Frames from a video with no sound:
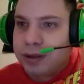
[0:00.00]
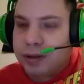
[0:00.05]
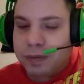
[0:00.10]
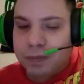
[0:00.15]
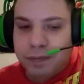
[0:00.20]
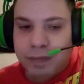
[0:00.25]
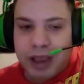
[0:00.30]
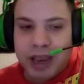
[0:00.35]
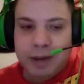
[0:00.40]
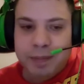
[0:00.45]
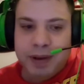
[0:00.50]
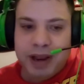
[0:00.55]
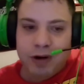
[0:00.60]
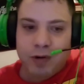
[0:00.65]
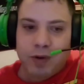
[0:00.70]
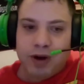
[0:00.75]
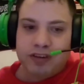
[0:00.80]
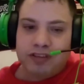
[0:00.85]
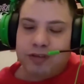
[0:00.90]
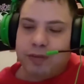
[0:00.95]
Maybe at
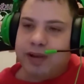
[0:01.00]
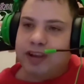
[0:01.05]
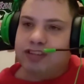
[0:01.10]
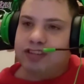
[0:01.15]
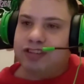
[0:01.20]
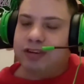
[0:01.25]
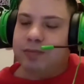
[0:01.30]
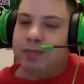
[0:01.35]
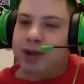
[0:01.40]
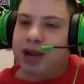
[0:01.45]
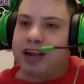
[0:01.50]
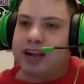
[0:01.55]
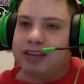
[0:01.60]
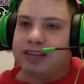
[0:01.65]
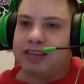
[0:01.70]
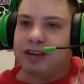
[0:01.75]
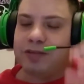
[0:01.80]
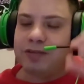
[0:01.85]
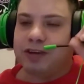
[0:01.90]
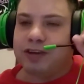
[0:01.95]
WrestleMania, Drew
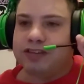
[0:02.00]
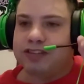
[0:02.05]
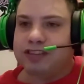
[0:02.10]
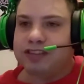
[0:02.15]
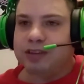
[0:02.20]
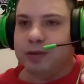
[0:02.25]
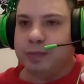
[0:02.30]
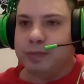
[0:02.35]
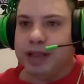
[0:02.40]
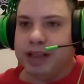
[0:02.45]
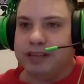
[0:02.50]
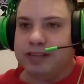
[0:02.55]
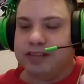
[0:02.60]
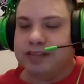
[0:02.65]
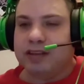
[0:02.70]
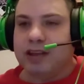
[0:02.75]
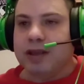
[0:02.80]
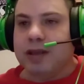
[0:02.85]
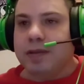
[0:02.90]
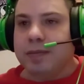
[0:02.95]
McIntyre versus The Miz,
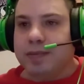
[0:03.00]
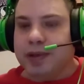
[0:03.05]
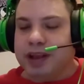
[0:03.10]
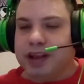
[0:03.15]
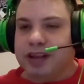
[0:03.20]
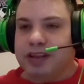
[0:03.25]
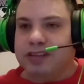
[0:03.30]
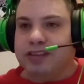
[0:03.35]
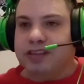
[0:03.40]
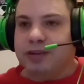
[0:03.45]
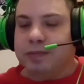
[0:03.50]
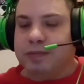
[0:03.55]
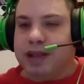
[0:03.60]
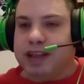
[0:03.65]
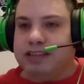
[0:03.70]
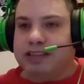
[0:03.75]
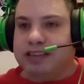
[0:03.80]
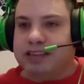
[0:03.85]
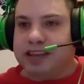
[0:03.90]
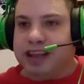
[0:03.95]
because The
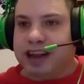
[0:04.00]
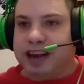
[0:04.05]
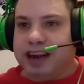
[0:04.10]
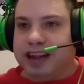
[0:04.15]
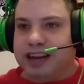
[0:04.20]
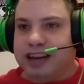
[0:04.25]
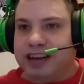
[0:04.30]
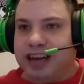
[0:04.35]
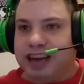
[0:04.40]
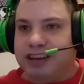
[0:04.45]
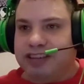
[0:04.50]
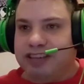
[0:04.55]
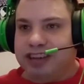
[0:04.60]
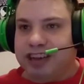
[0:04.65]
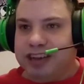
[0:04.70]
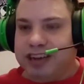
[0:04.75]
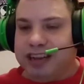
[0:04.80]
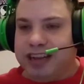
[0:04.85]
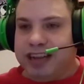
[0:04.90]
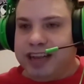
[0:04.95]
Miz is gonna cash
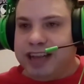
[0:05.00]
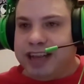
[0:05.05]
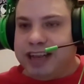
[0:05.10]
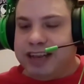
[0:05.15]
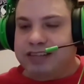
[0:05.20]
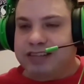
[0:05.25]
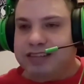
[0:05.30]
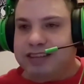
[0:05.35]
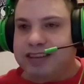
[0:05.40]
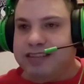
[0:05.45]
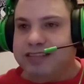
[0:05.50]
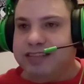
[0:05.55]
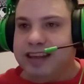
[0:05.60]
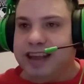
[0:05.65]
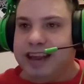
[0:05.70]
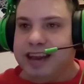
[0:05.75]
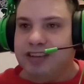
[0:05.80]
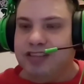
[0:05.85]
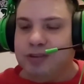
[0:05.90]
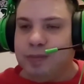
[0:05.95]
in. He's gonna
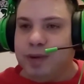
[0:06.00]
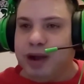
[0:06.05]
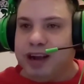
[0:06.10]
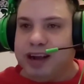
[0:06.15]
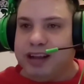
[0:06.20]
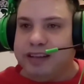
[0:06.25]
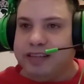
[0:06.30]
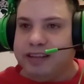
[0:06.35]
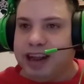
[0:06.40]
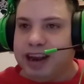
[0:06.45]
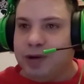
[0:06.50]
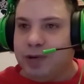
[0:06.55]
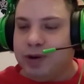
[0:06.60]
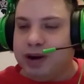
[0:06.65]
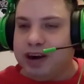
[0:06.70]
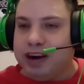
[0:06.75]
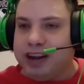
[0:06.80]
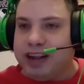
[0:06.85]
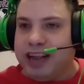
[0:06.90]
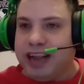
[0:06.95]
say, Drew McIntyre
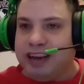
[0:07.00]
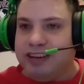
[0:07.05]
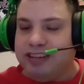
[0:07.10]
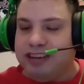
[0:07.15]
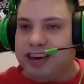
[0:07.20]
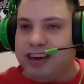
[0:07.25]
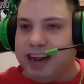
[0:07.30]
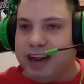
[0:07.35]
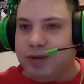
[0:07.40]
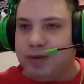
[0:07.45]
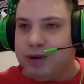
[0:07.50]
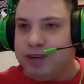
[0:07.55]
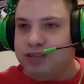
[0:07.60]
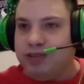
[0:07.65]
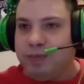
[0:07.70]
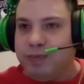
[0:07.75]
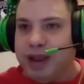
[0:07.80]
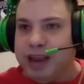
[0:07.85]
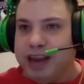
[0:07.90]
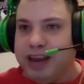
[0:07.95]
wanna cash in at
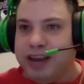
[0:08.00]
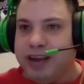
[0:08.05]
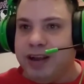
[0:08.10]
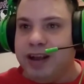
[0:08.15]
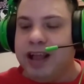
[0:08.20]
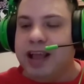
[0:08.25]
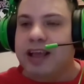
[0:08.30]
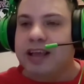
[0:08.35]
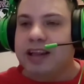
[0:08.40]
WrestleMania